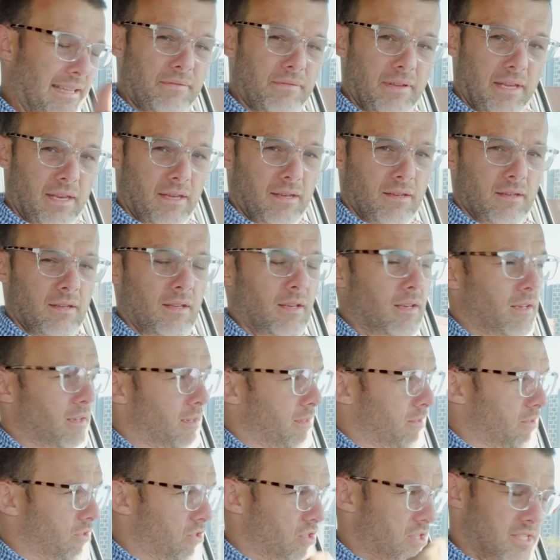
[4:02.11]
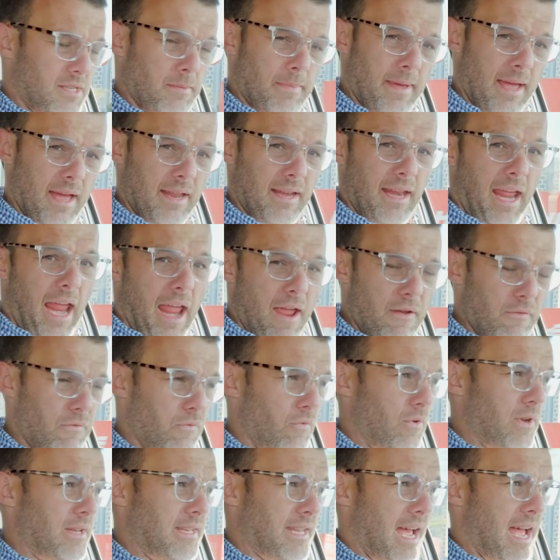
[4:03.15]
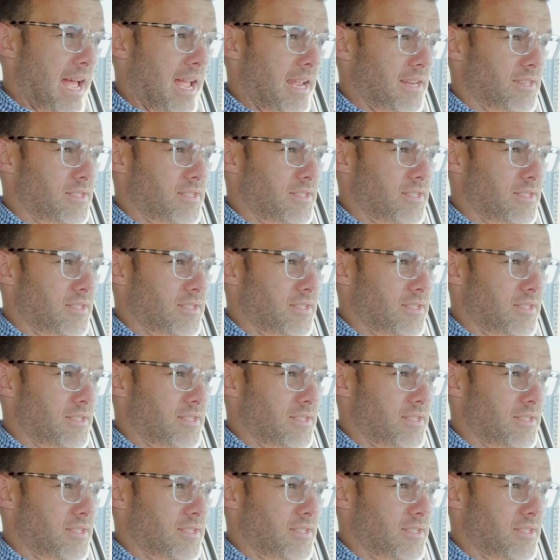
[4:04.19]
in just about every day.